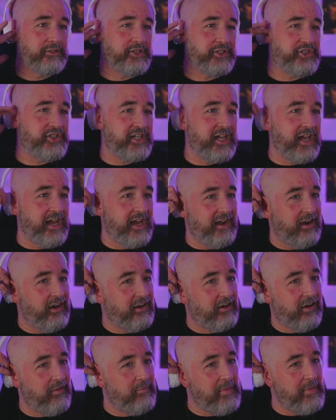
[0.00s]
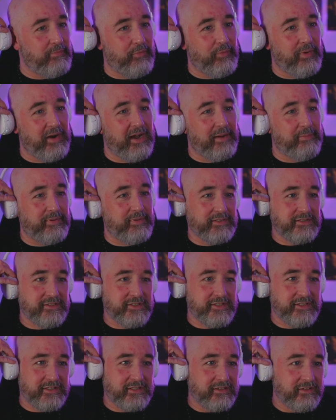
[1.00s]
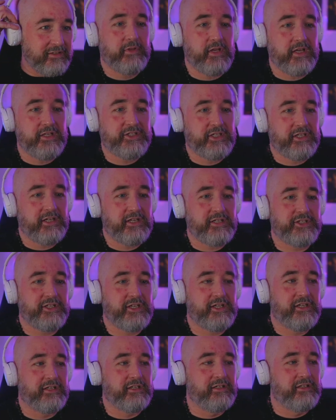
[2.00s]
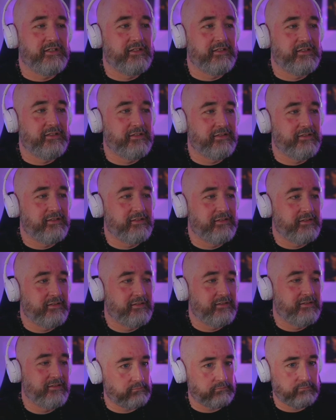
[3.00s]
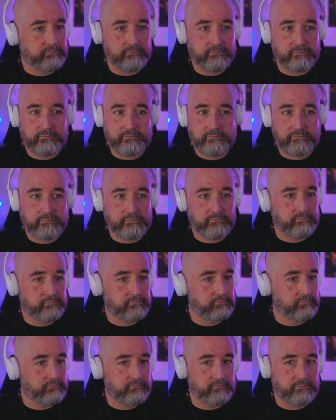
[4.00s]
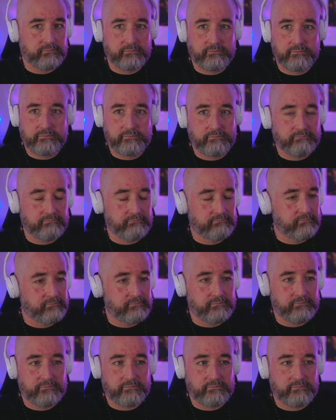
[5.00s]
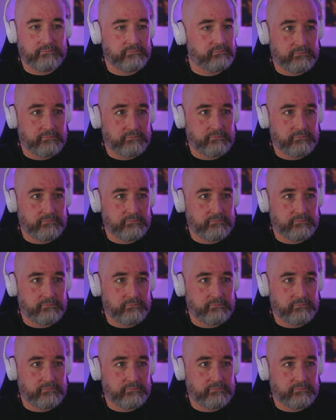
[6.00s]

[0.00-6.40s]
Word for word: Does she get out? I can't remember what happens. Yeah, she does, yeah. Trevor, please be home.